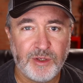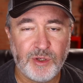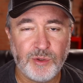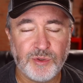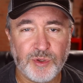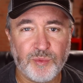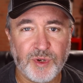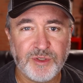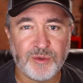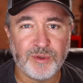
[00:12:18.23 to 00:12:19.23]
Use the
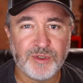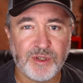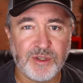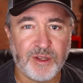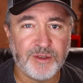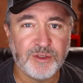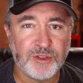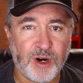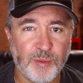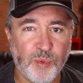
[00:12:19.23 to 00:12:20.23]
resources on the
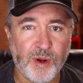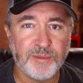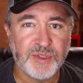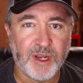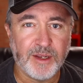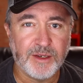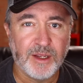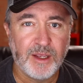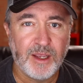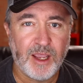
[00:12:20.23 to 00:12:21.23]
Sharp website
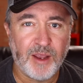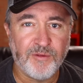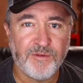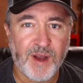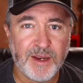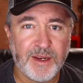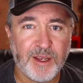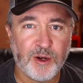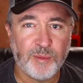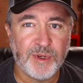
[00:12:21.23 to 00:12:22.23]
and find a
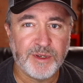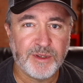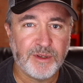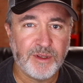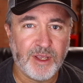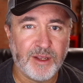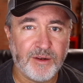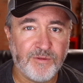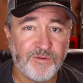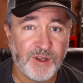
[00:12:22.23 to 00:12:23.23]
helmet that
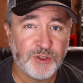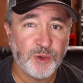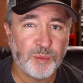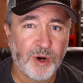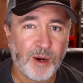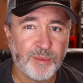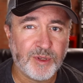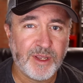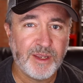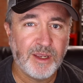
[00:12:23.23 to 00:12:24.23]
fits you
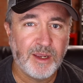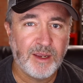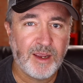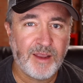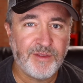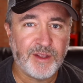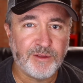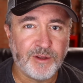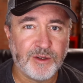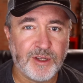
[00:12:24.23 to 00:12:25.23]
properly, and
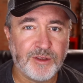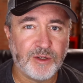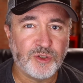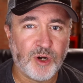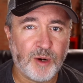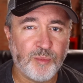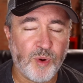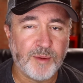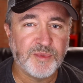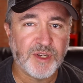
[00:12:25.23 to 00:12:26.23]
then look at the Sharp
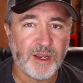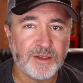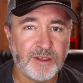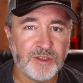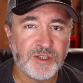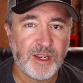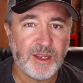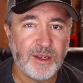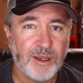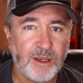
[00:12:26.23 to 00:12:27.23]
website to
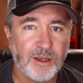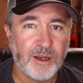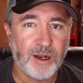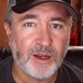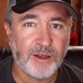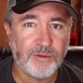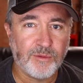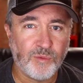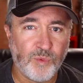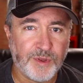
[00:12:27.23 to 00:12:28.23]
see
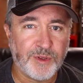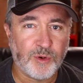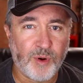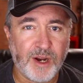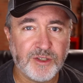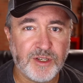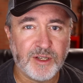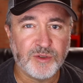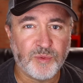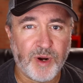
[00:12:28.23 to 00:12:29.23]
what the crash
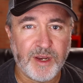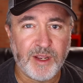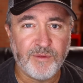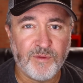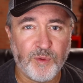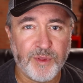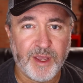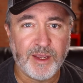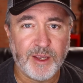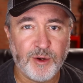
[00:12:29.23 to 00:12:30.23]
test rating for
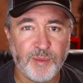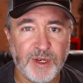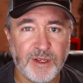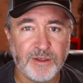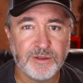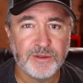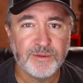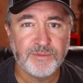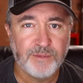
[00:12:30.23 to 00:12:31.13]
that helmet is.